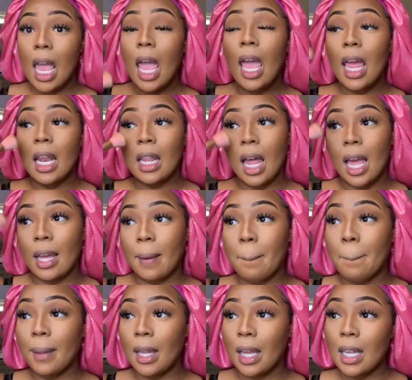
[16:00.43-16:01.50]
and like
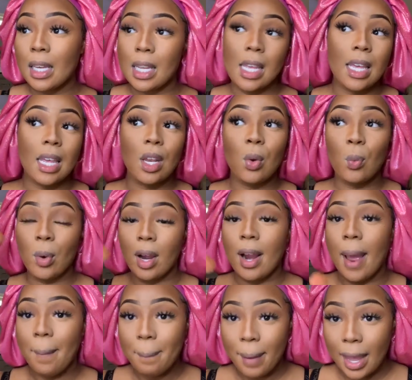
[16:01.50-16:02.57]
blend in where
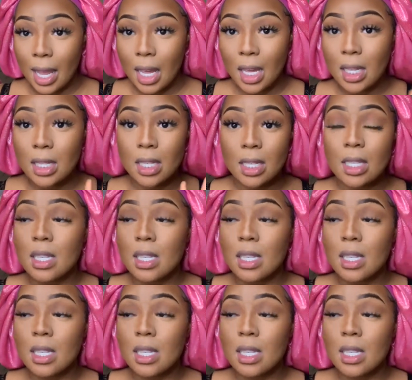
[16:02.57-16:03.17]
I baked,